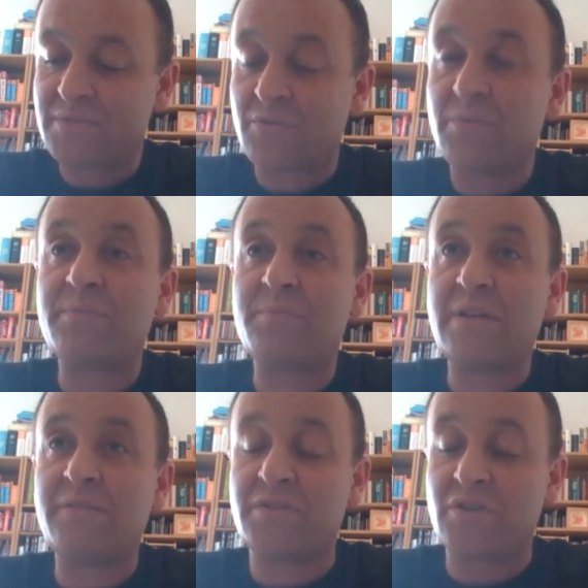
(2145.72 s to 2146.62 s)
So
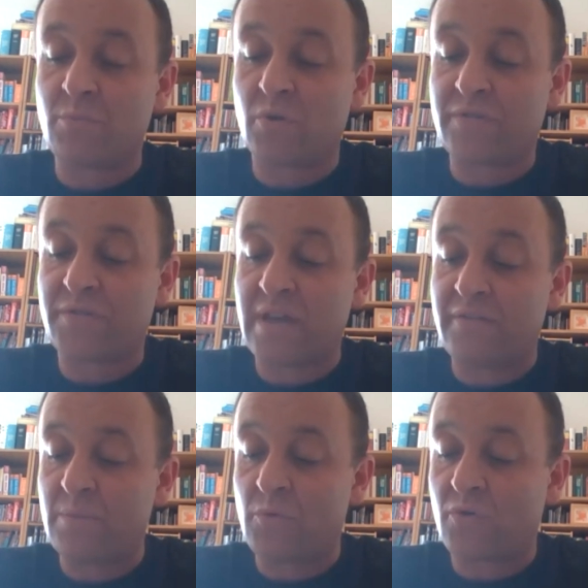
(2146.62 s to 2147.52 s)
if there's no more, if you
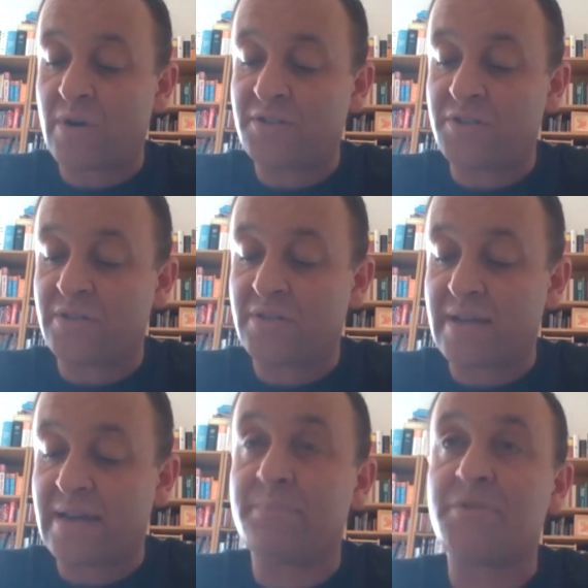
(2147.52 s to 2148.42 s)
have any more
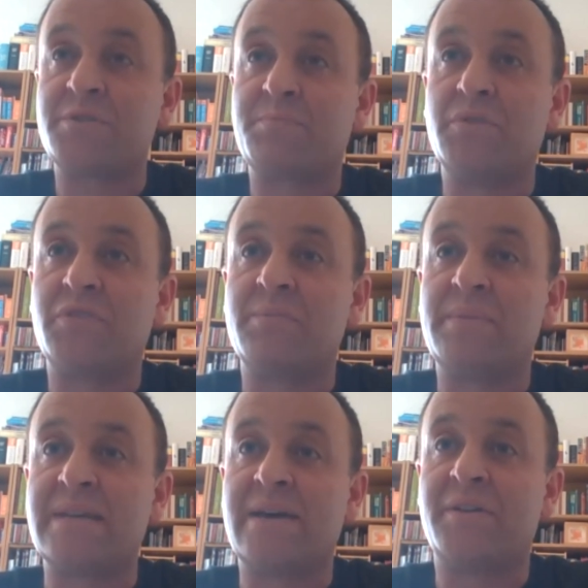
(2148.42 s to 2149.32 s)
questions, just put
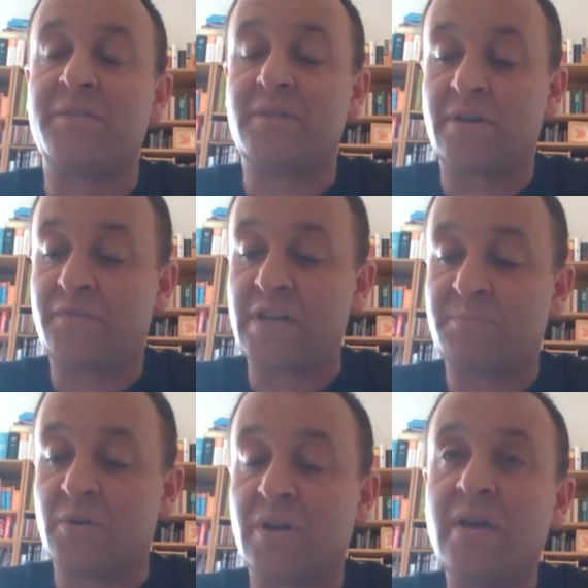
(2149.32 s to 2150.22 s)
them down on
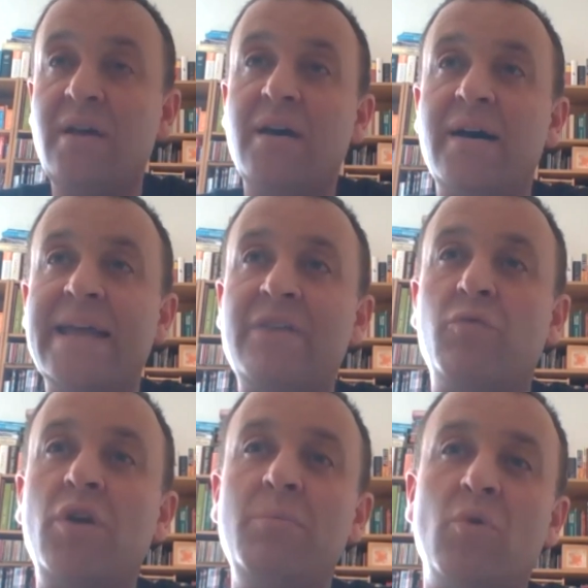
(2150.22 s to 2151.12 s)
Facebook. I
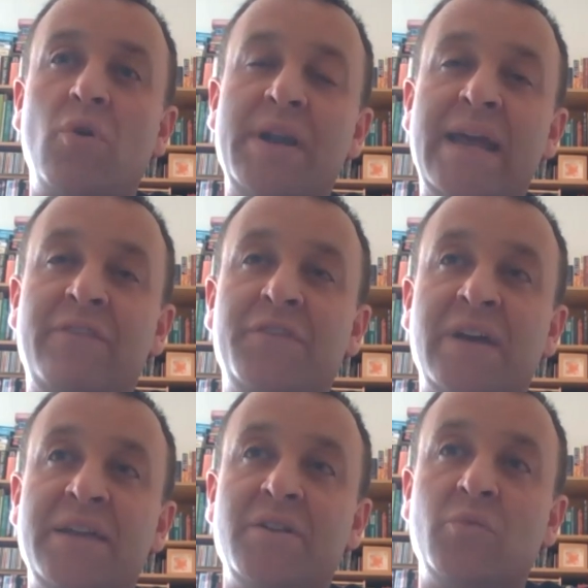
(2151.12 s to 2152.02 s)
have one more now for
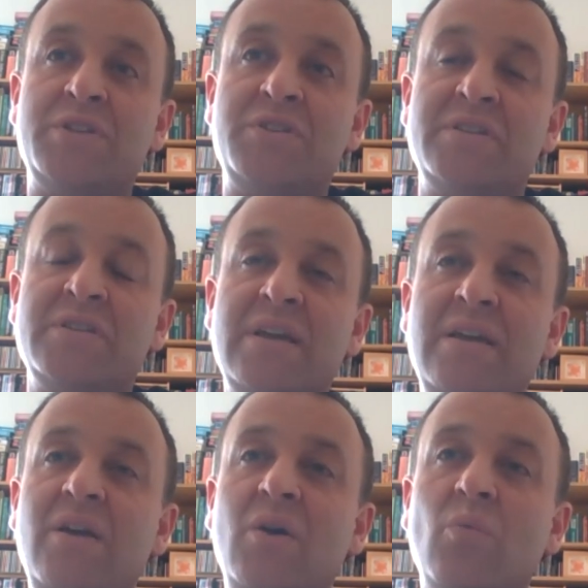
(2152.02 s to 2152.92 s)
Daniel, which is,
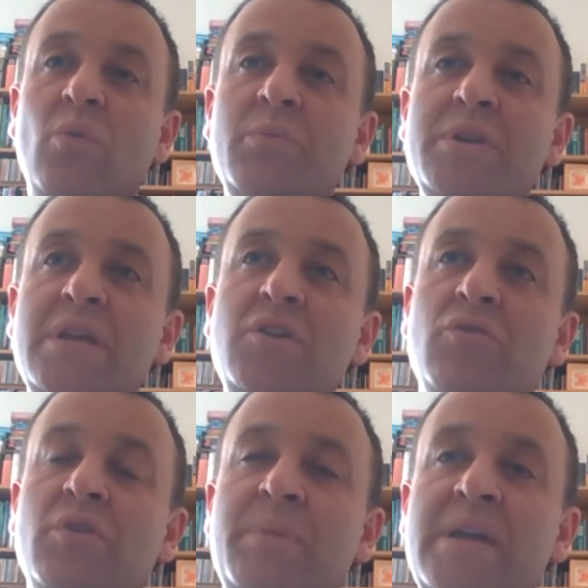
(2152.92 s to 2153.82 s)
what would, in
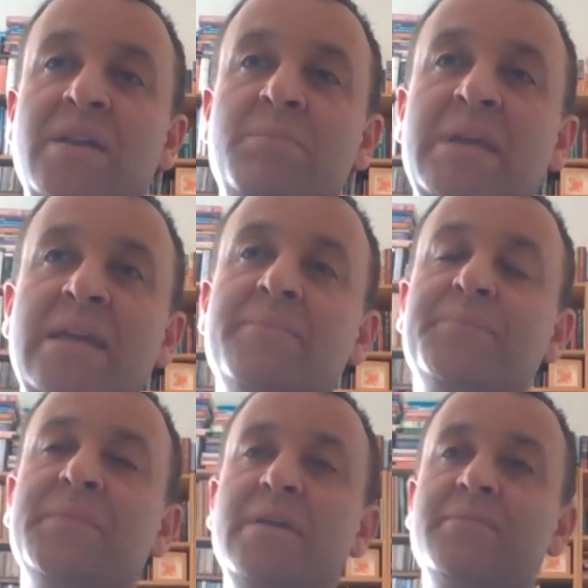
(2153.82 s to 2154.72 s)
your opinion, be
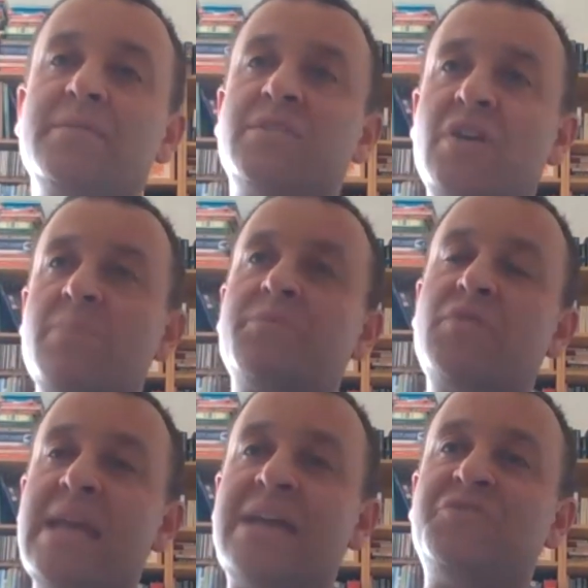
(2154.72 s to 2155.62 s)
the top
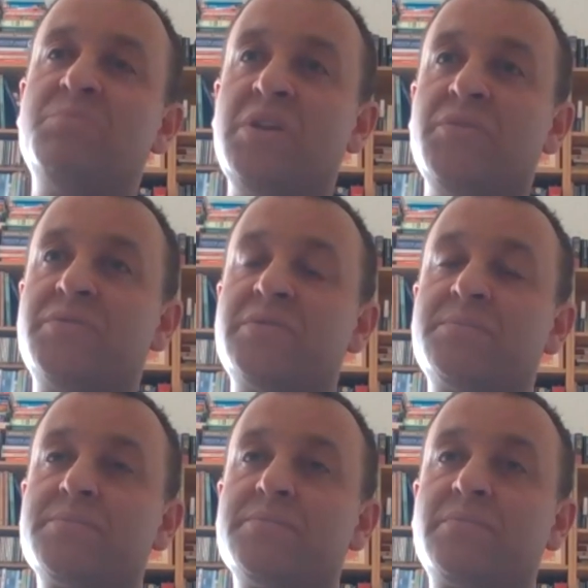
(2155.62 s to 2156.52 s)
3
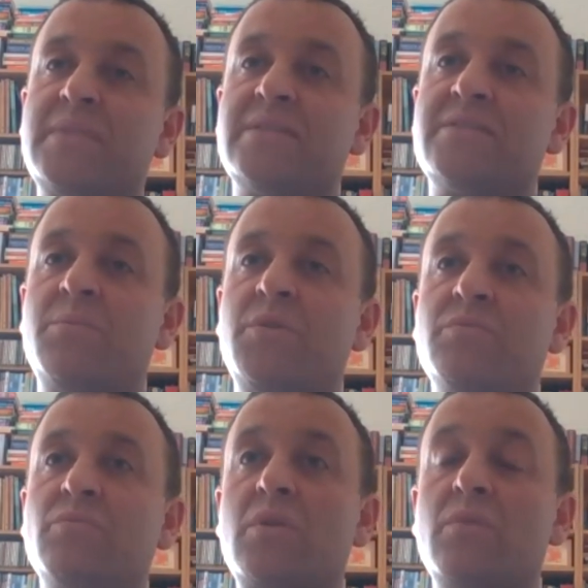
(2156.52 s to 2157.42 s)
attributes that
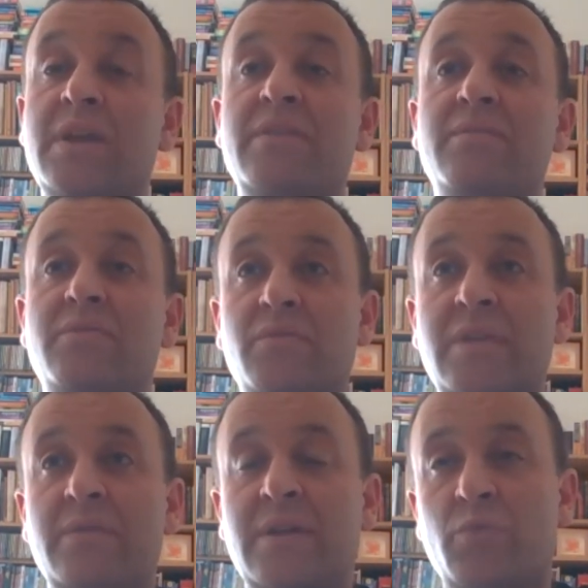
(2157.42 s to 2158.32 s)
someone that
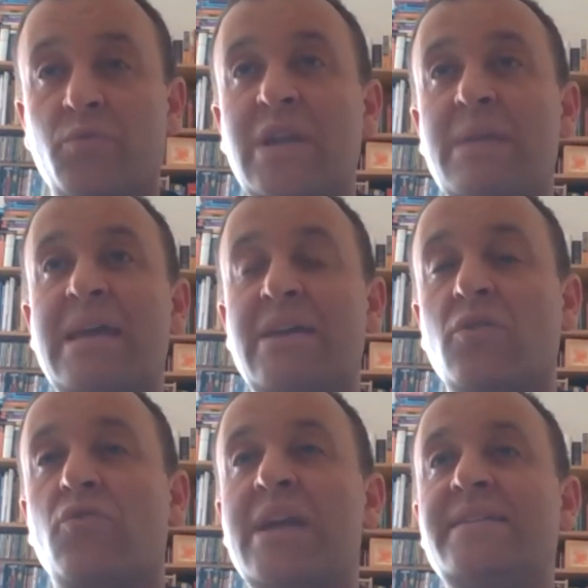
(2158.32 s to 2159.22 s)
would really
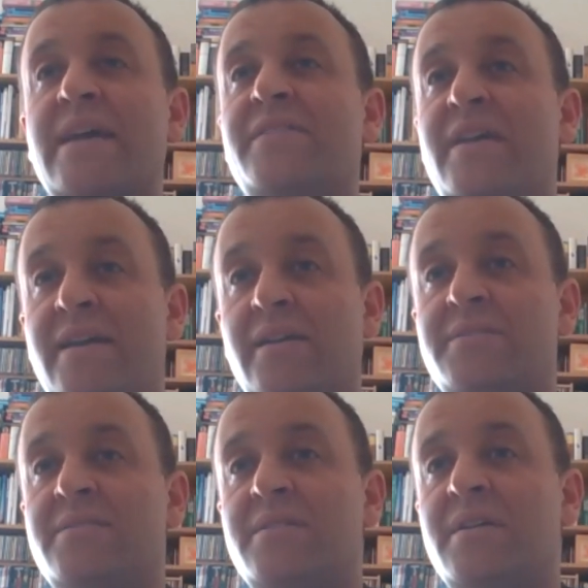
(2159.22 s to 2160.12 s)
make a great data
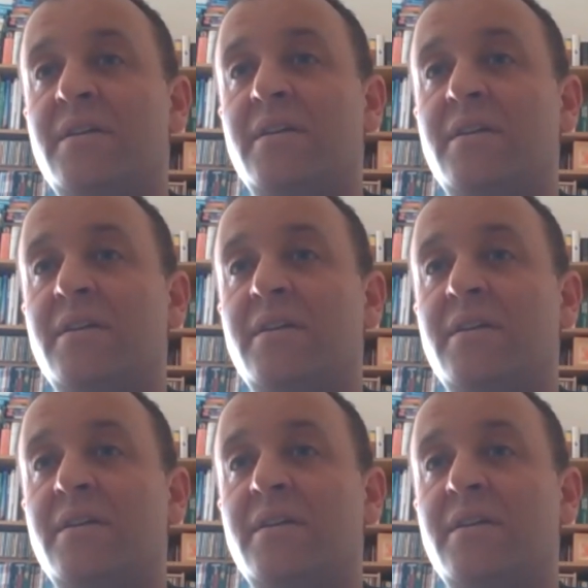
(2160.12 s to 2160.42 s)
analyst?